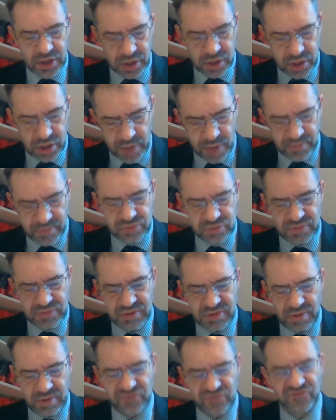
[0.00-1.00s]
common
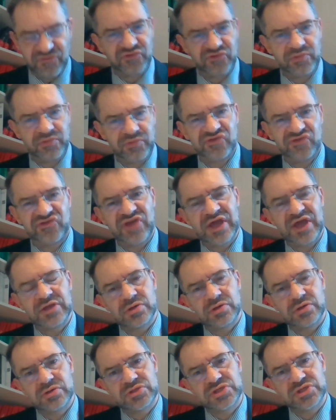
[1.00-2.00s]
minimum enforcement
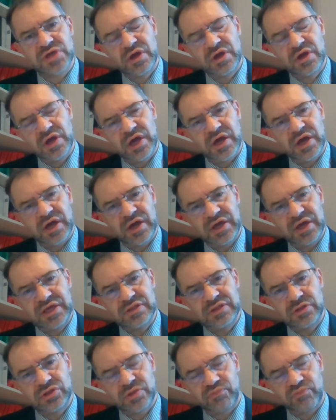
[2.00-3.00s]
standards
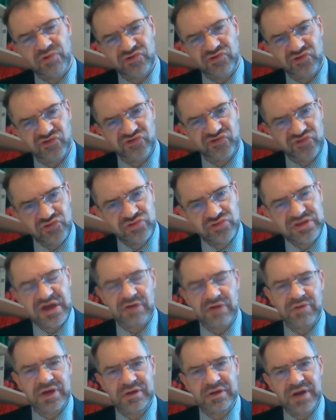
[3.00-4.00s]
in the Brussels
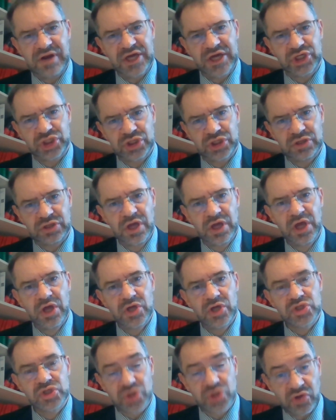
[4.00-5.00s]
two-tier regulation
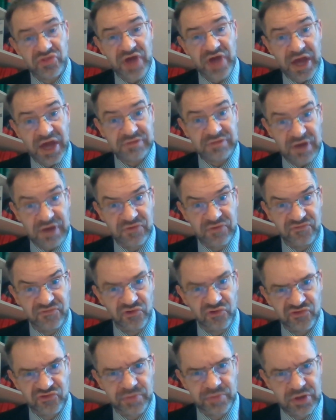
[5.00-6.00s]
so that
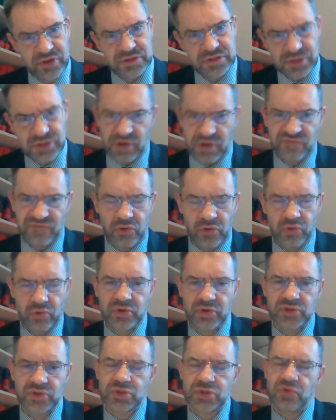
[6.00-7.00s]
enforcement of
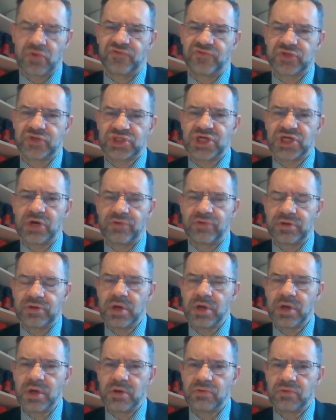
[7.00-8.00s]
orders over children
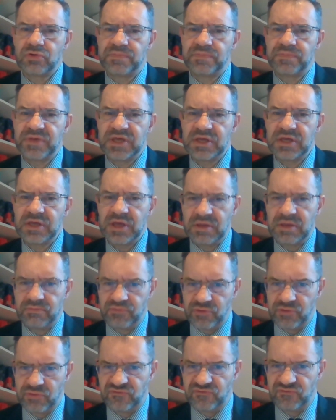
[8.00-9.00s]
would be
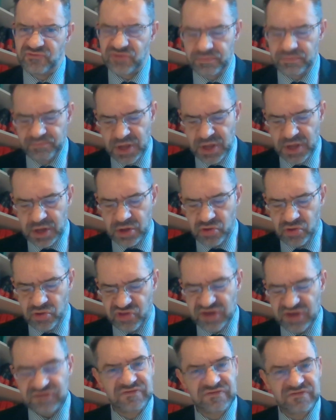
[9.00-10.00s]
improved.
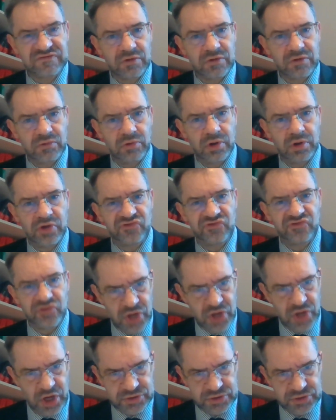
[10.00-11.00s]
This was
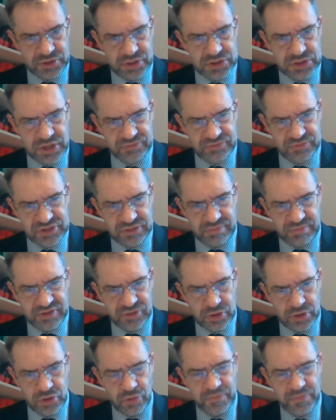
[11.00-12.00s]
not adopted by
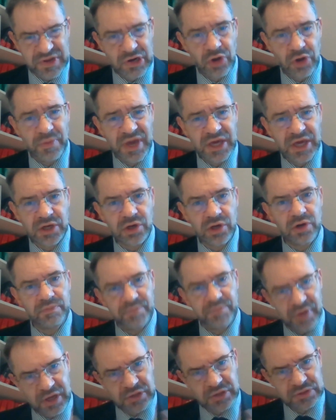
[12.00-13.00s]
the European lawmaker,
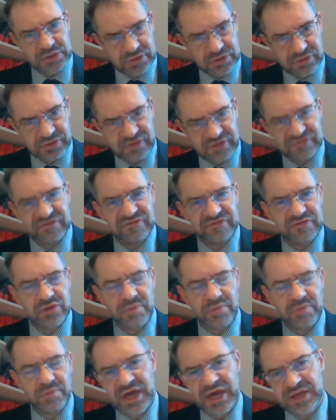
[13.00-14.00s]
but this is in the
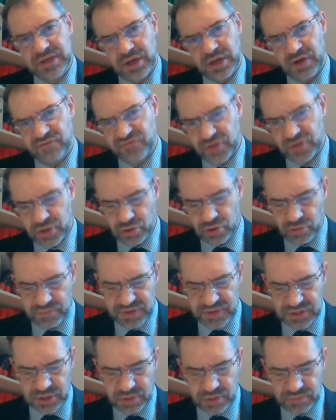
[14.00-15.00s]
mind of the
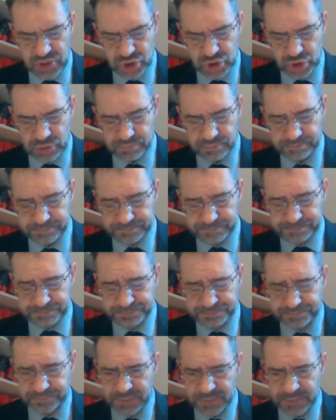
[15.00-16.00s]
European Commission.